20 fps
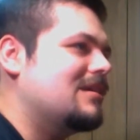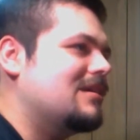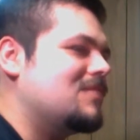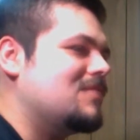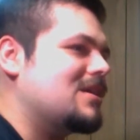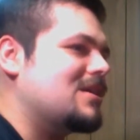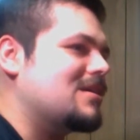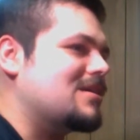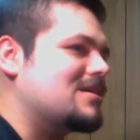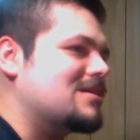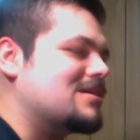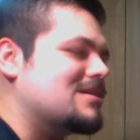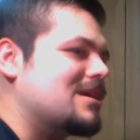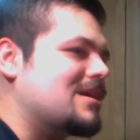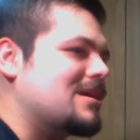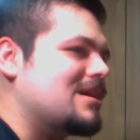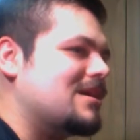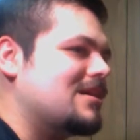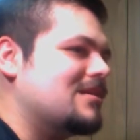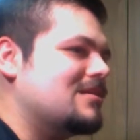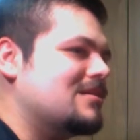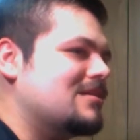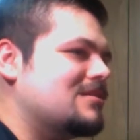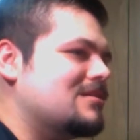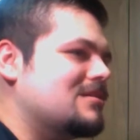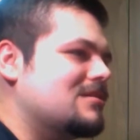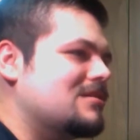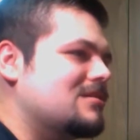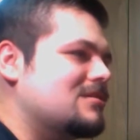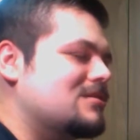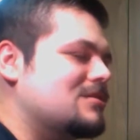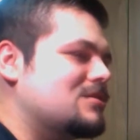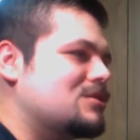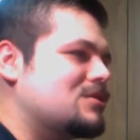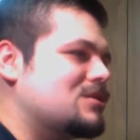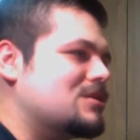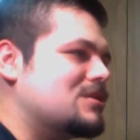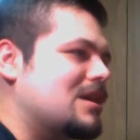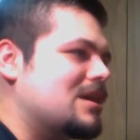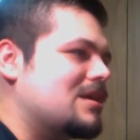Because, like,
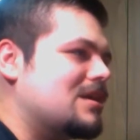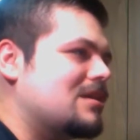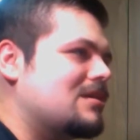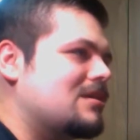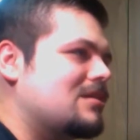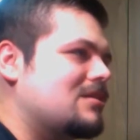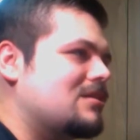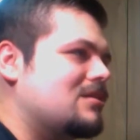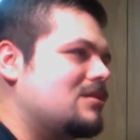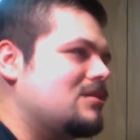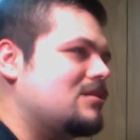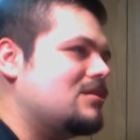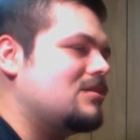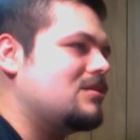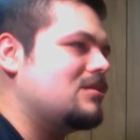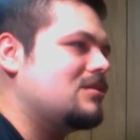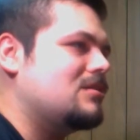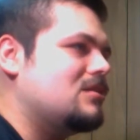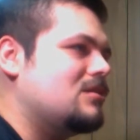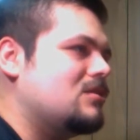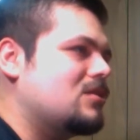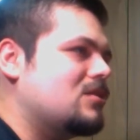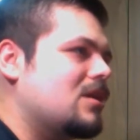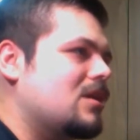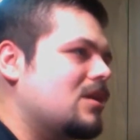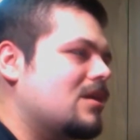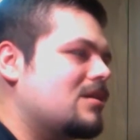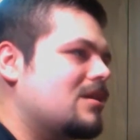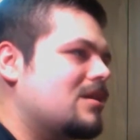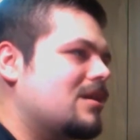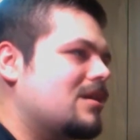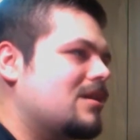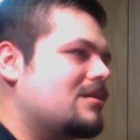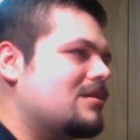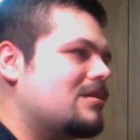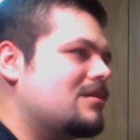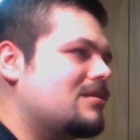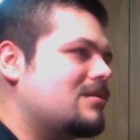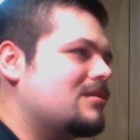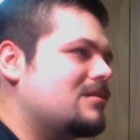she's like, we're gonna
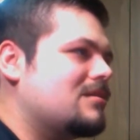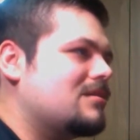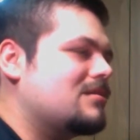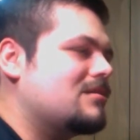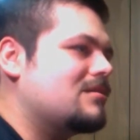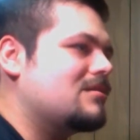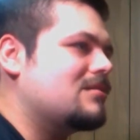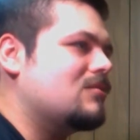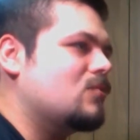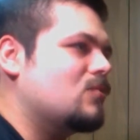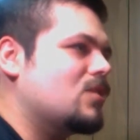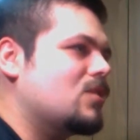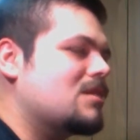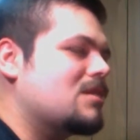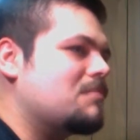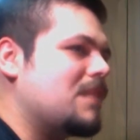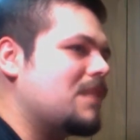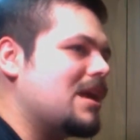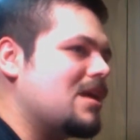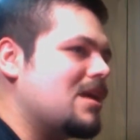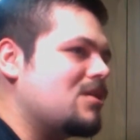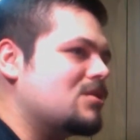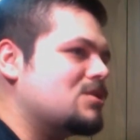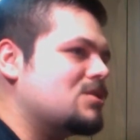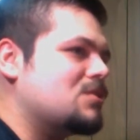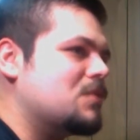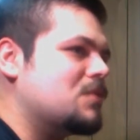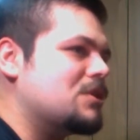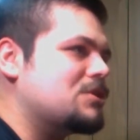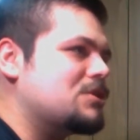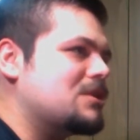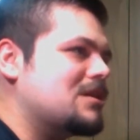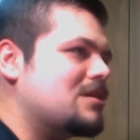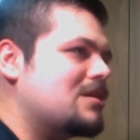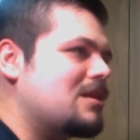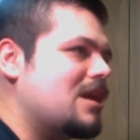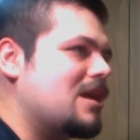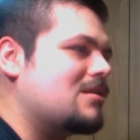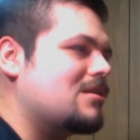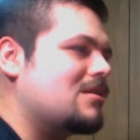pay your tuition,
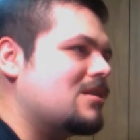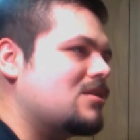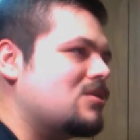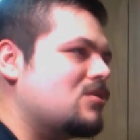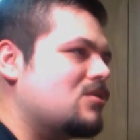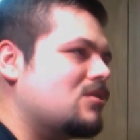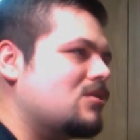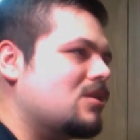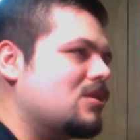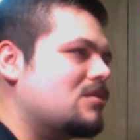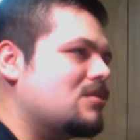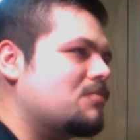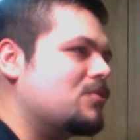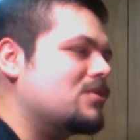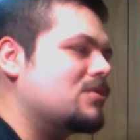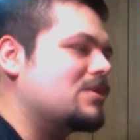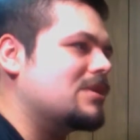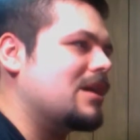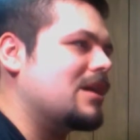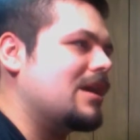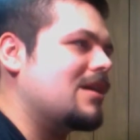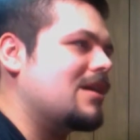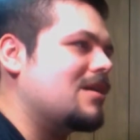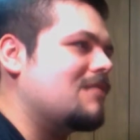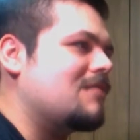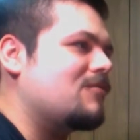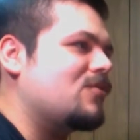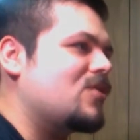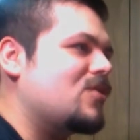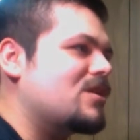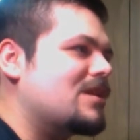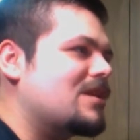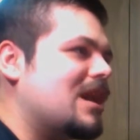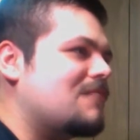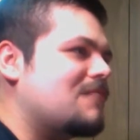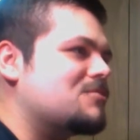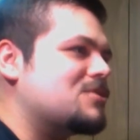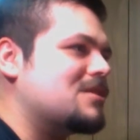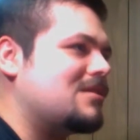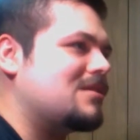and then you're gonna put the kid up for
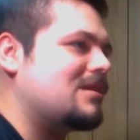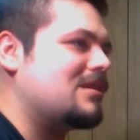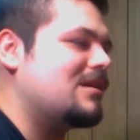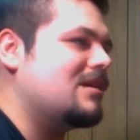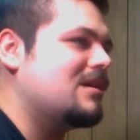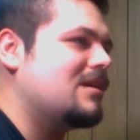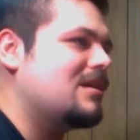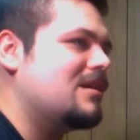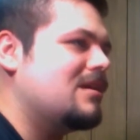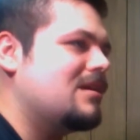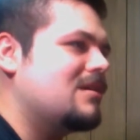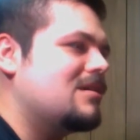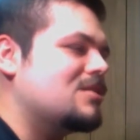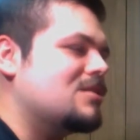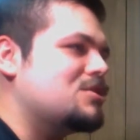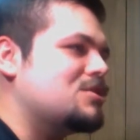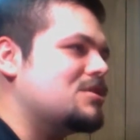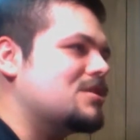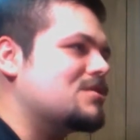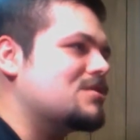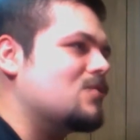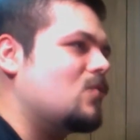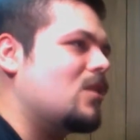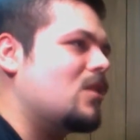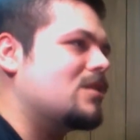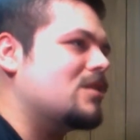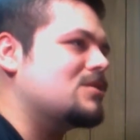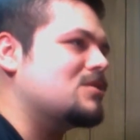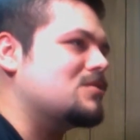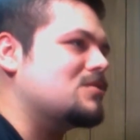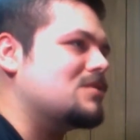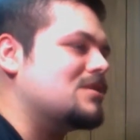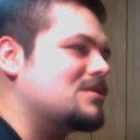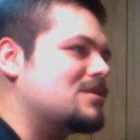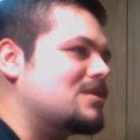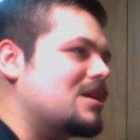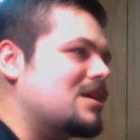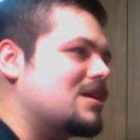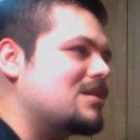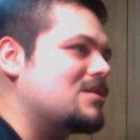adoption. And she doesn't want to, and he's
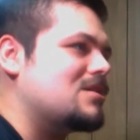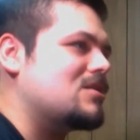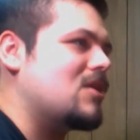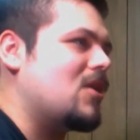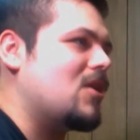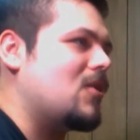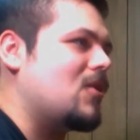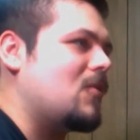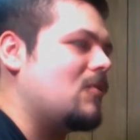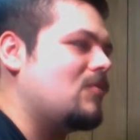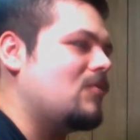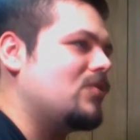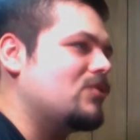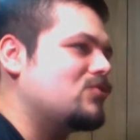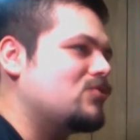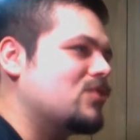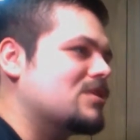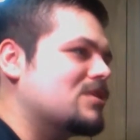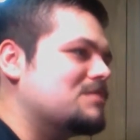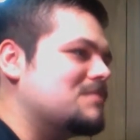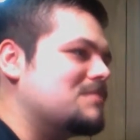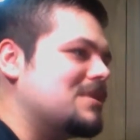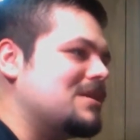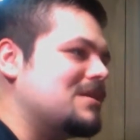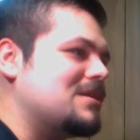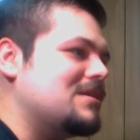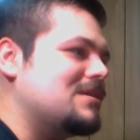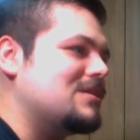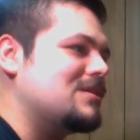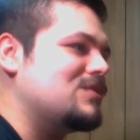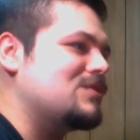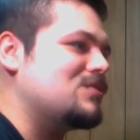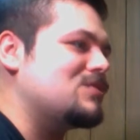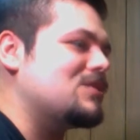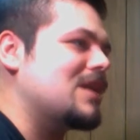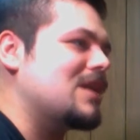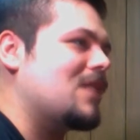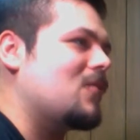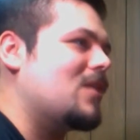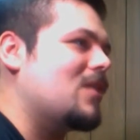like, no, trust me, you do
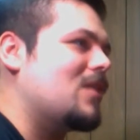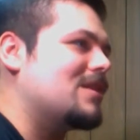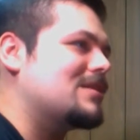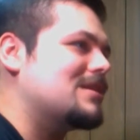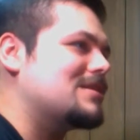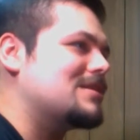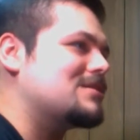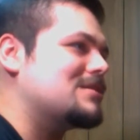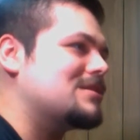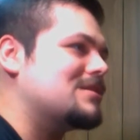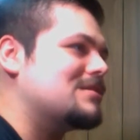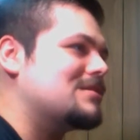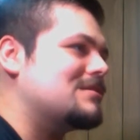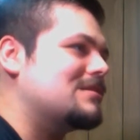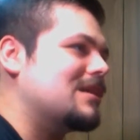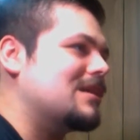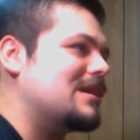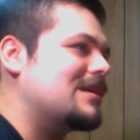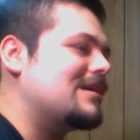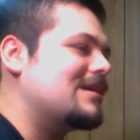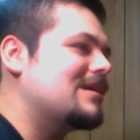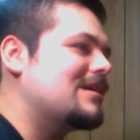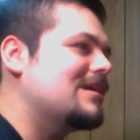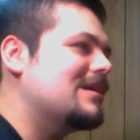not want this. And, like,